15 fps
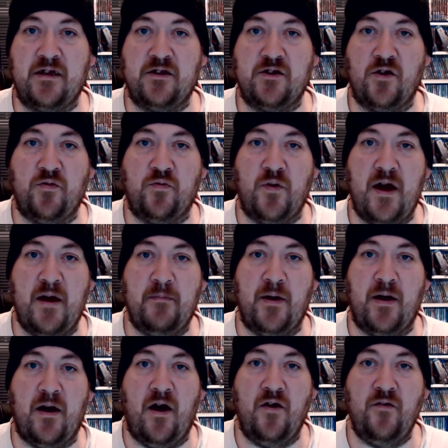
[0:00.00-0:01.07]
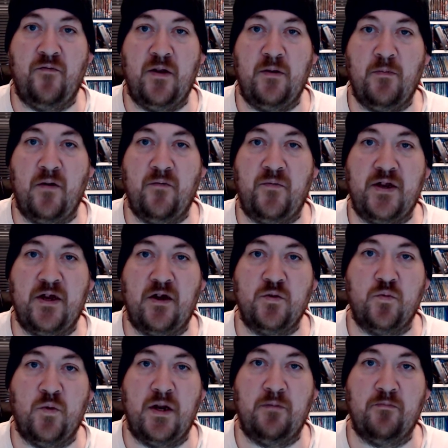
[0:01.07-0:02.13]
software, but hopefully my videos
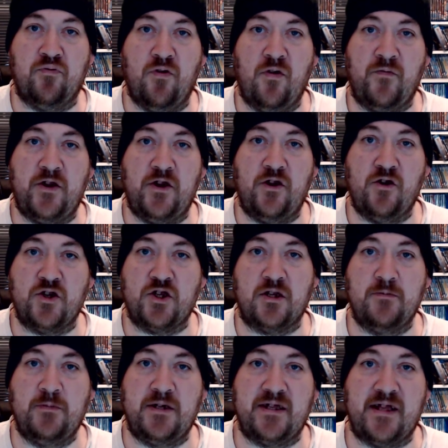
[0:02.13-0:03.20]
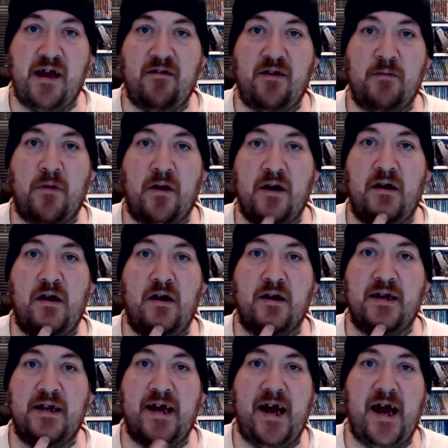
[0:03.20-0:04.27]
will improve and you're not just going to be staring at my
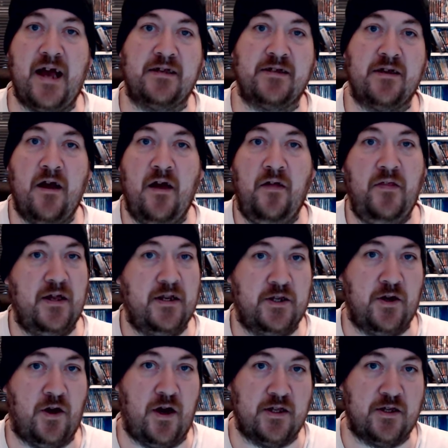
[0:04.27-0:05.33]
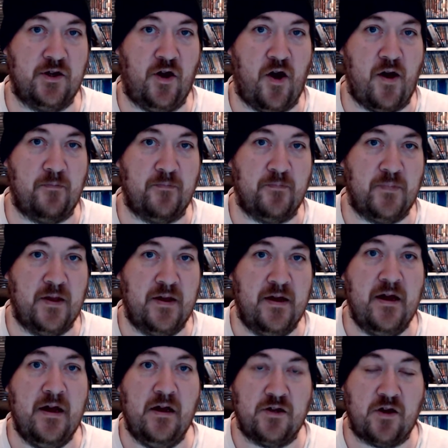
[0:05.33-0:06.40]
ugly ass the entire time.
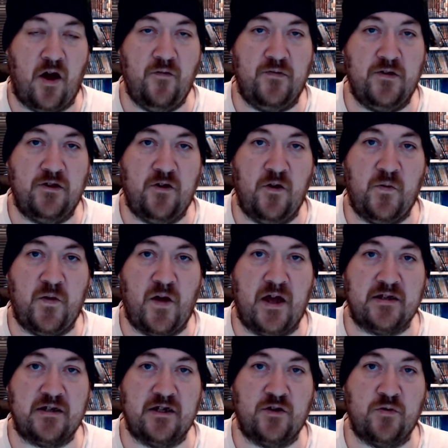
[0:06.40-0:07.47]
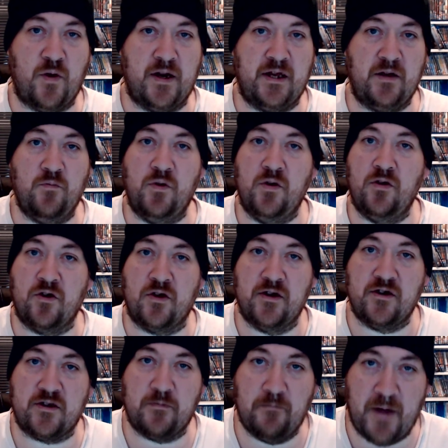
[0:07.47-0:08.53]
So hopefully two thousand twenty, we're looking
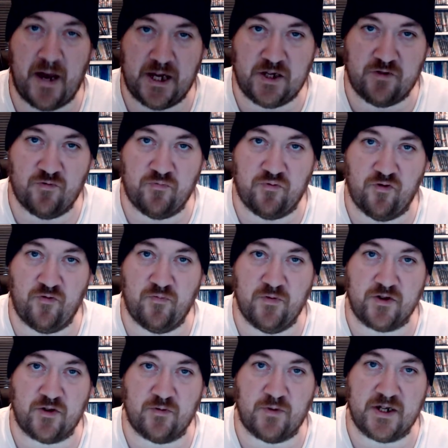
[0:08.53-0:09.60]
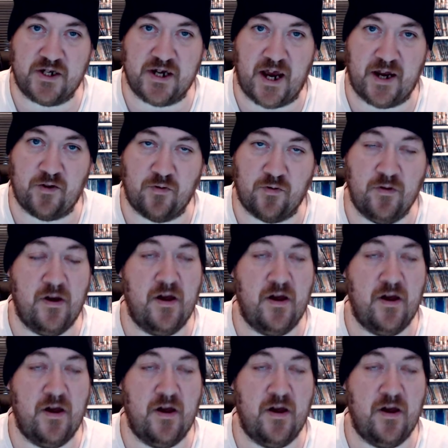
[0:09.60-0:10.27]
at some major improvements on my channel.